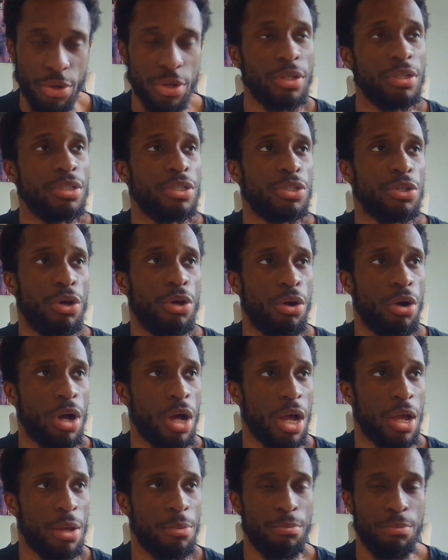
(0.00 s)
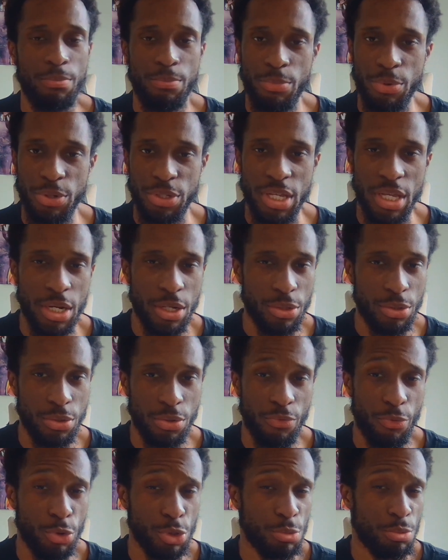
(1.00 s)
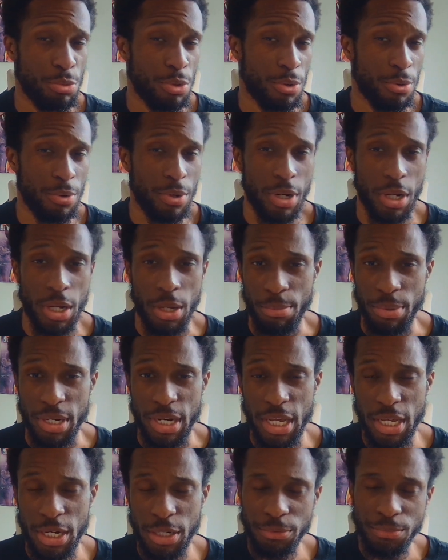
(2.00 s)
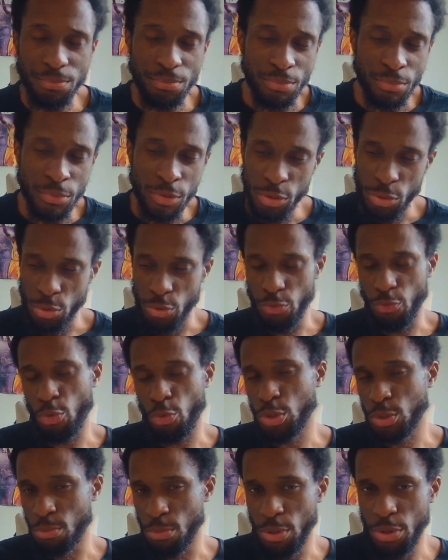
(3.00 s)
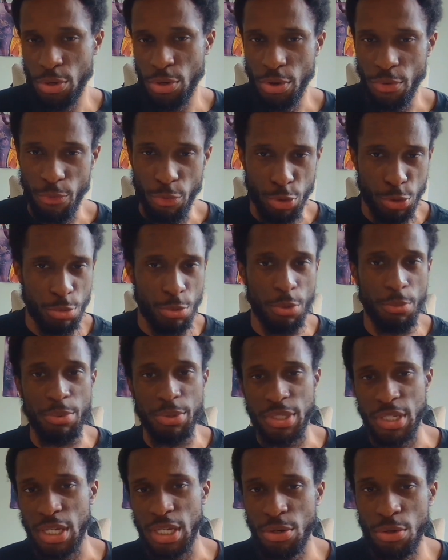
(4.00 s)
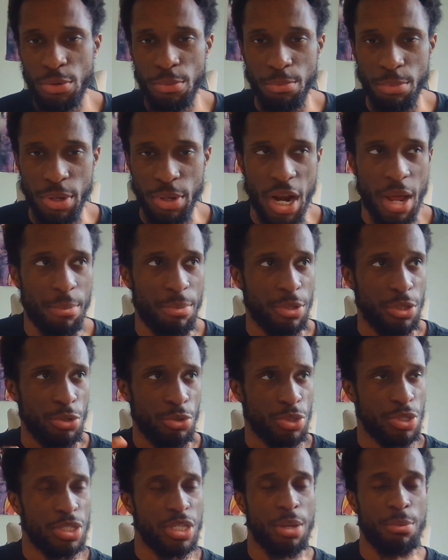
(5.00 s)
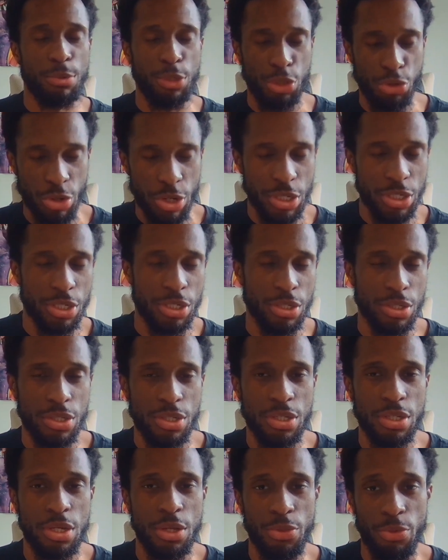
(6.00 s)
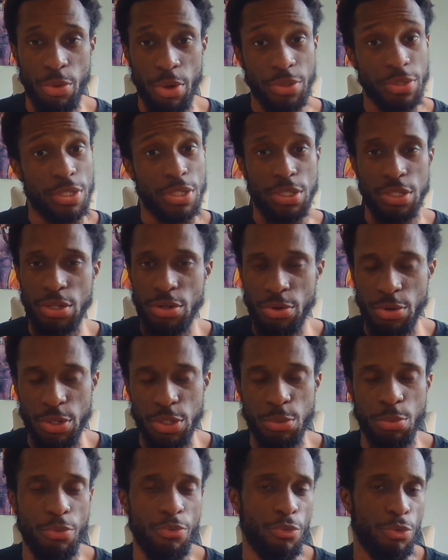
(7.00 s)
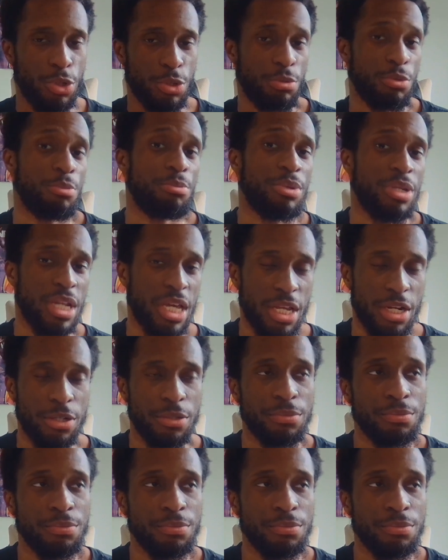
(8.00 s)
So I'm pertaining to the Voicemeeter uh, banana. So it's Voicemeeter and Voicemeeter potato, but I've been using demonstrations throughout the series with Voicemeeter banana.